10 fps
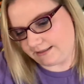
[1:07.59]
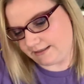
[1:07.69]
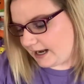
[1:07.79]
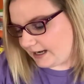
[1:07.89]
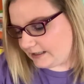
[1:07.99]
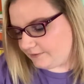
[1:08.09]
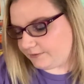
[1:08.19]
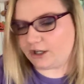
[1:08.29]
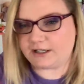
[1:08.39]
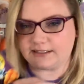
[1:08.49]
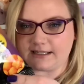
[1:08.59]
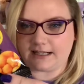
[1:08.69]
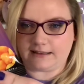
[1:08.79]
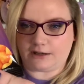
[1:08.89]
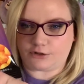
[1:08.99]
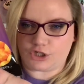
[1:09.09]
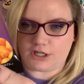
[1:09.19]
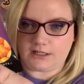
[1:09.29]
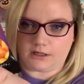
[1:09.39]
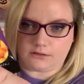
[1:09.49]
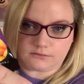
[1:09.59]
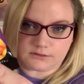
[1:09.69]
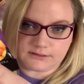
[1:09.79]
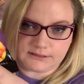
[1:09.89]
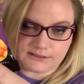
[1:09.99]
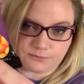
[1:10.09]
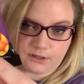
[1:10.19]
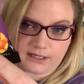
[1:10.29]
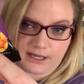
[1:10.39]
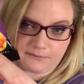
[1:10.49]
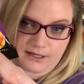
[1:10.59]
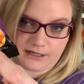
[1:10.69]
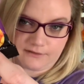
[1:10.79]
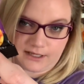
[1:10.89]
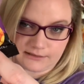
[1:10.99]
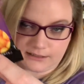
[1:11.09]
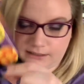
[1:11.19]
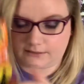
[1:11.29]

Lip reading: Kind of looks like they're Cheetos, is what I'm kind of guessing.